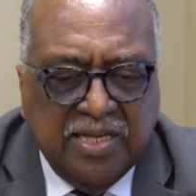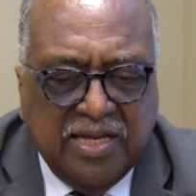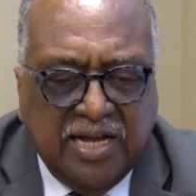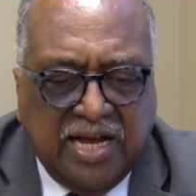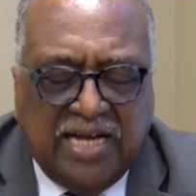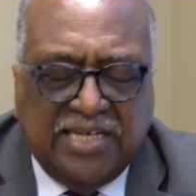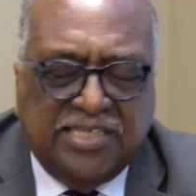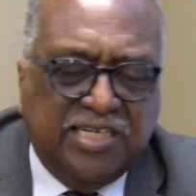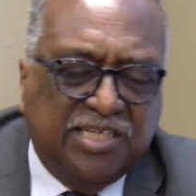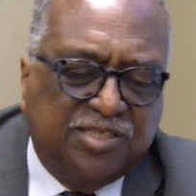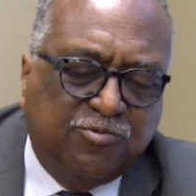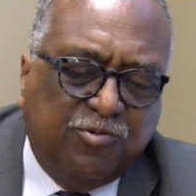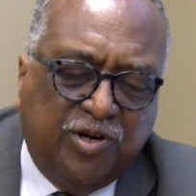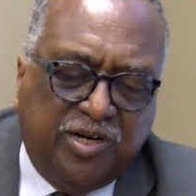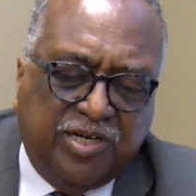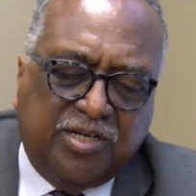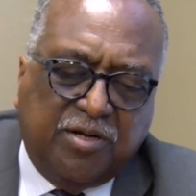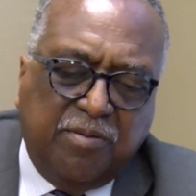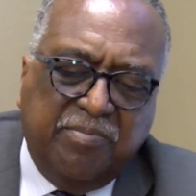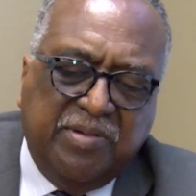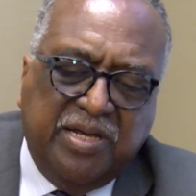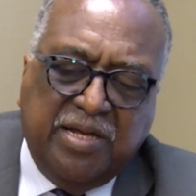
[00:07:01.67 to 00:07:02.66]
I just want to
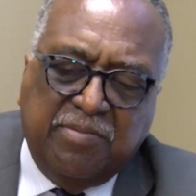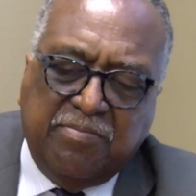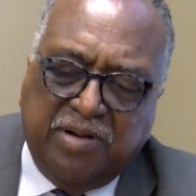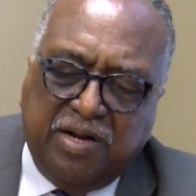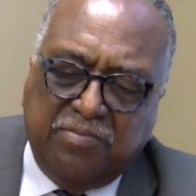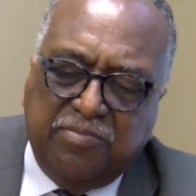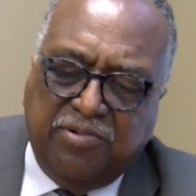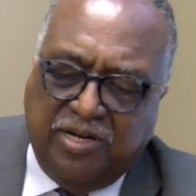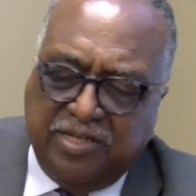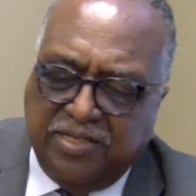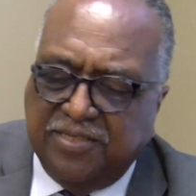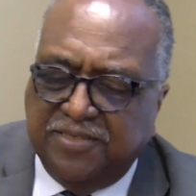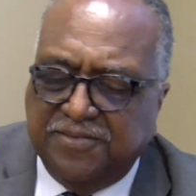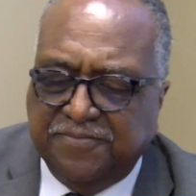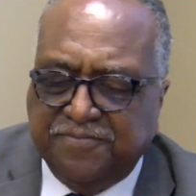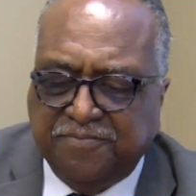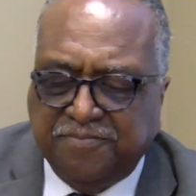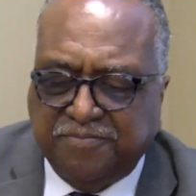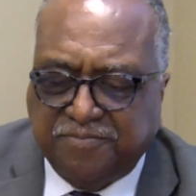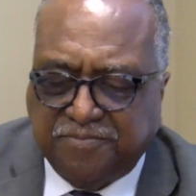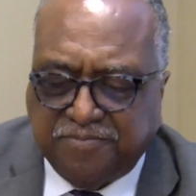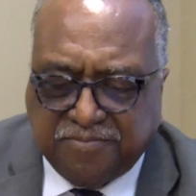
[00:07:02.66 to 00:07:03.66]
commend my brother,
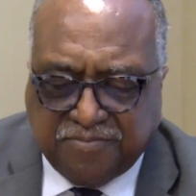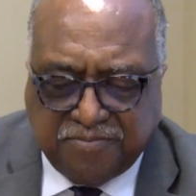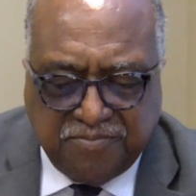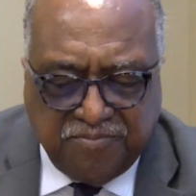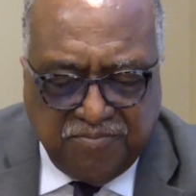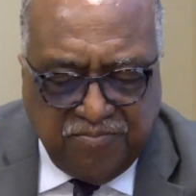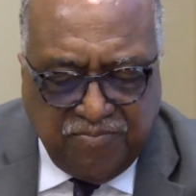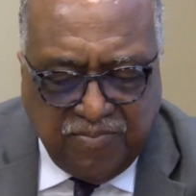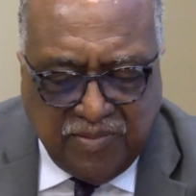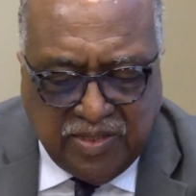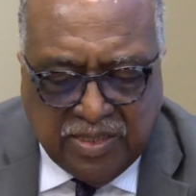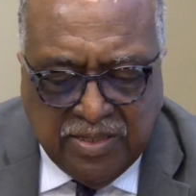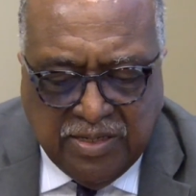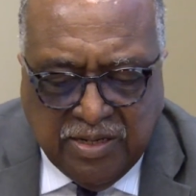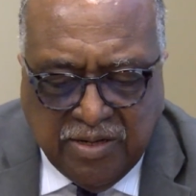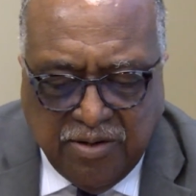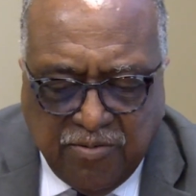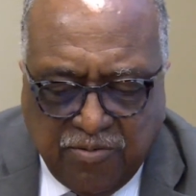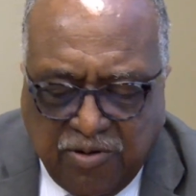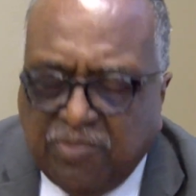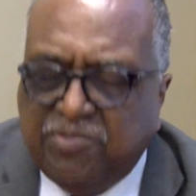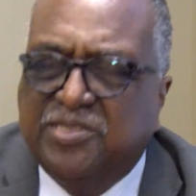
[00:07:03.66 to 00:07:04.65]

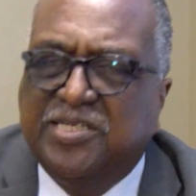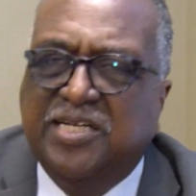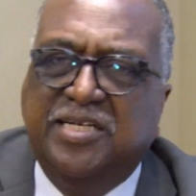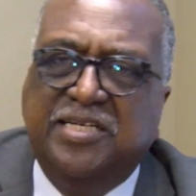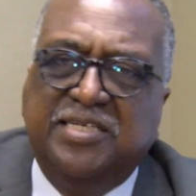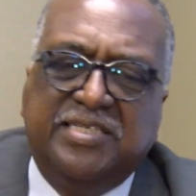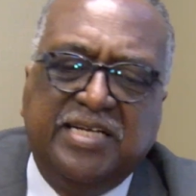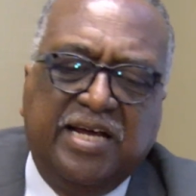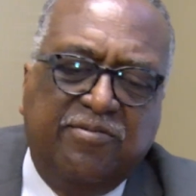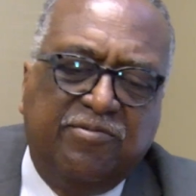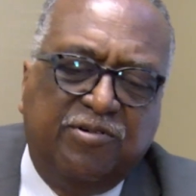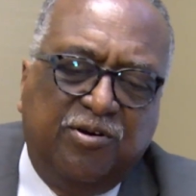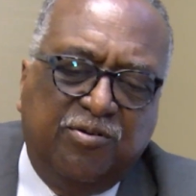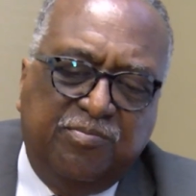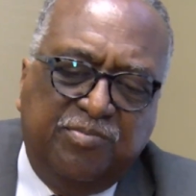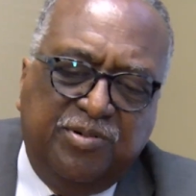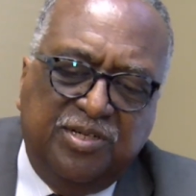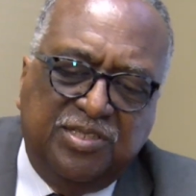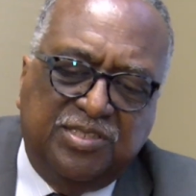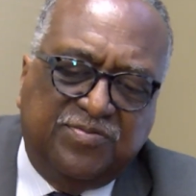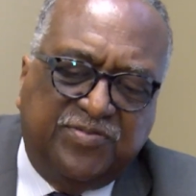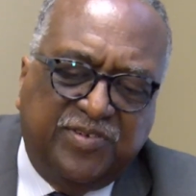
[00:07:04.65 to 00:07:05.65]
Representative Tyrone
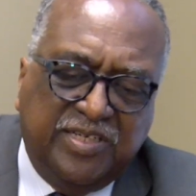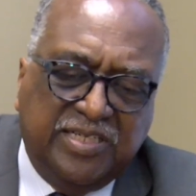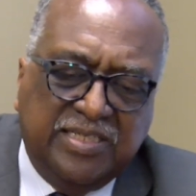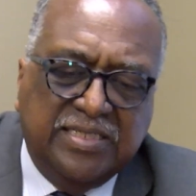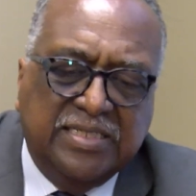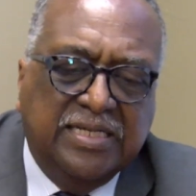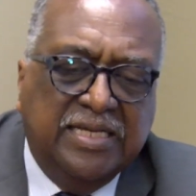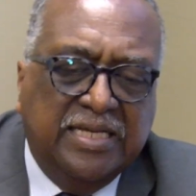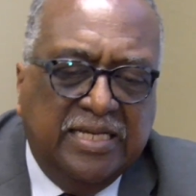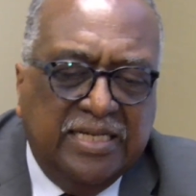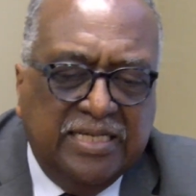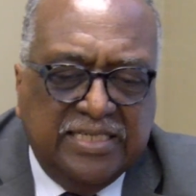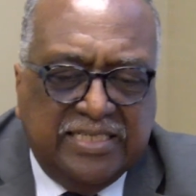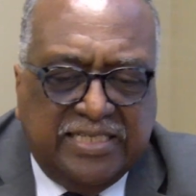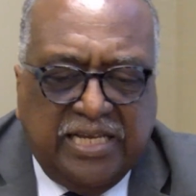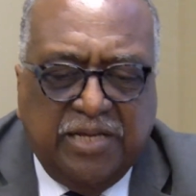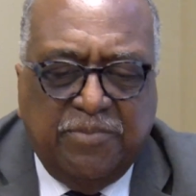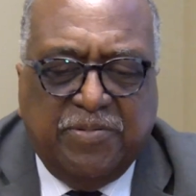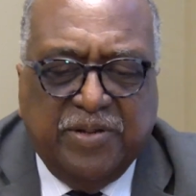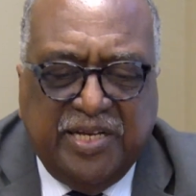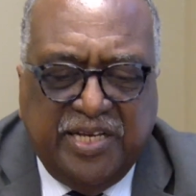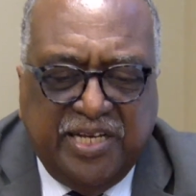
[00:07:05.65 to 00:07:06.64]
Brooks, for
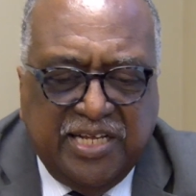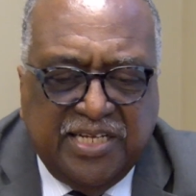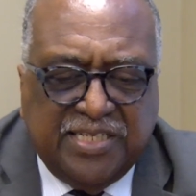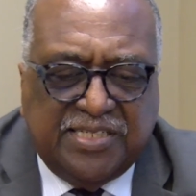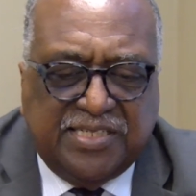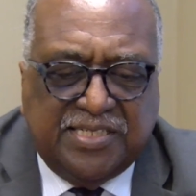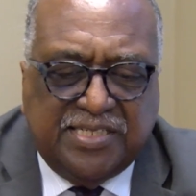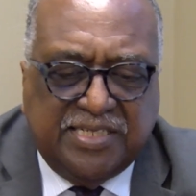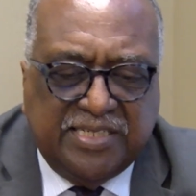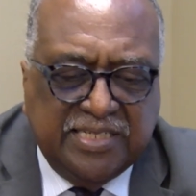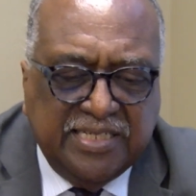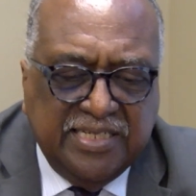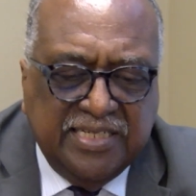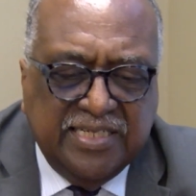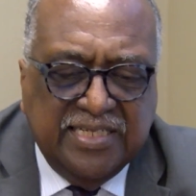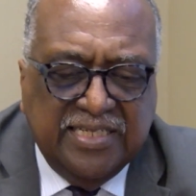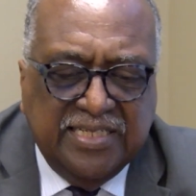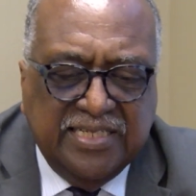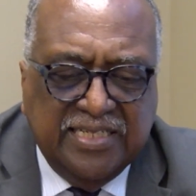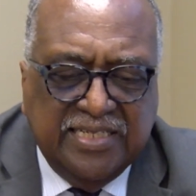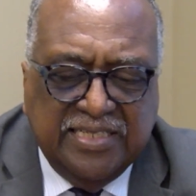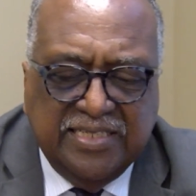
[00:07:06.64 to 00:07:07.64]
keeping this
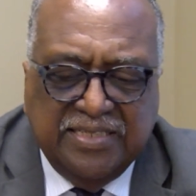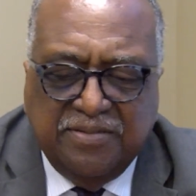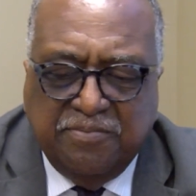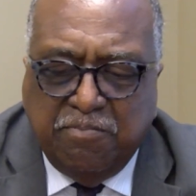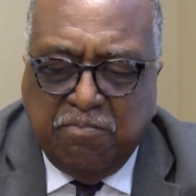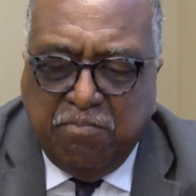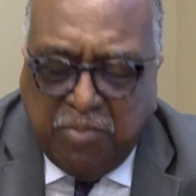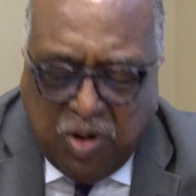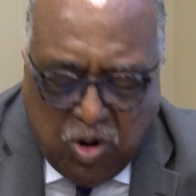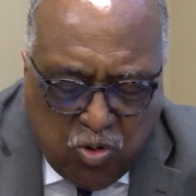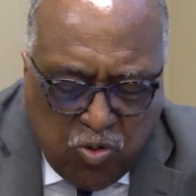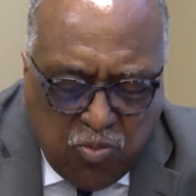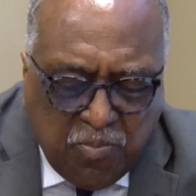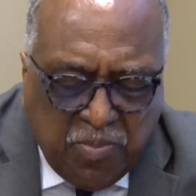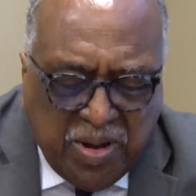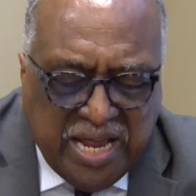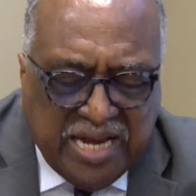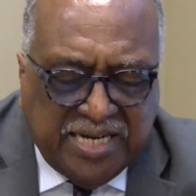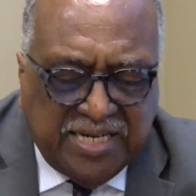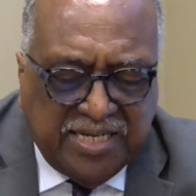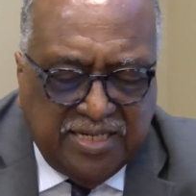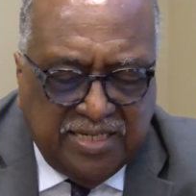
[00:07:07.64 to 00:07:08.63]

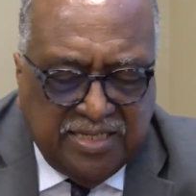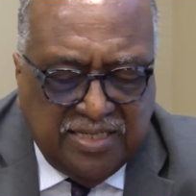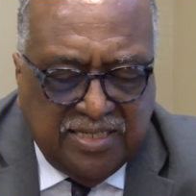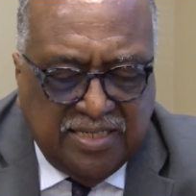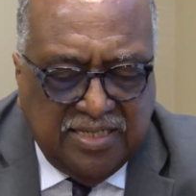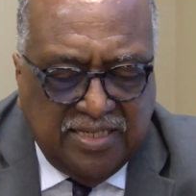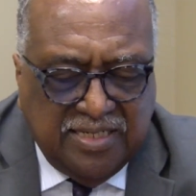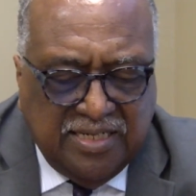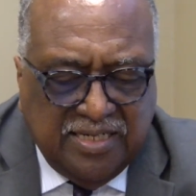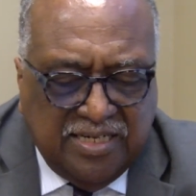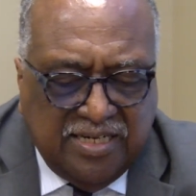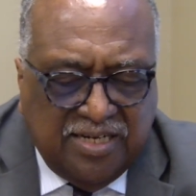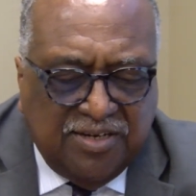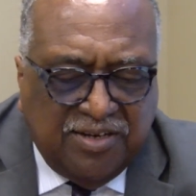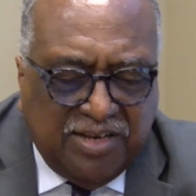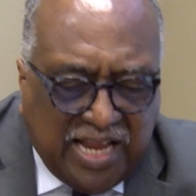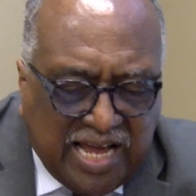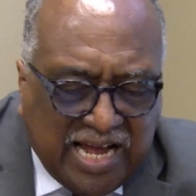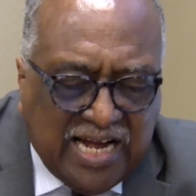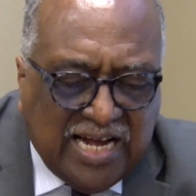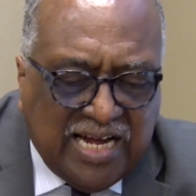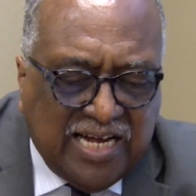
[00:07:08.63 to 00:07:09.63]
movement
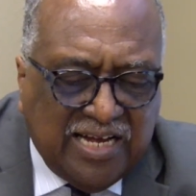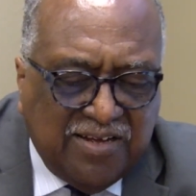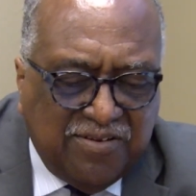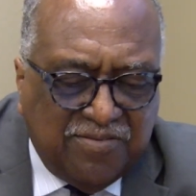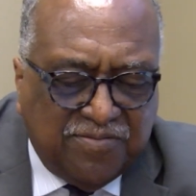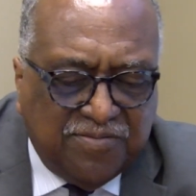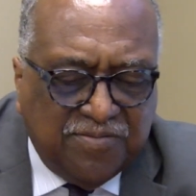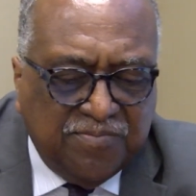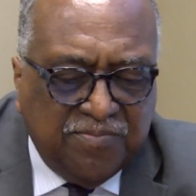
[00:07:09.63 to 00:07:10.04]
alive.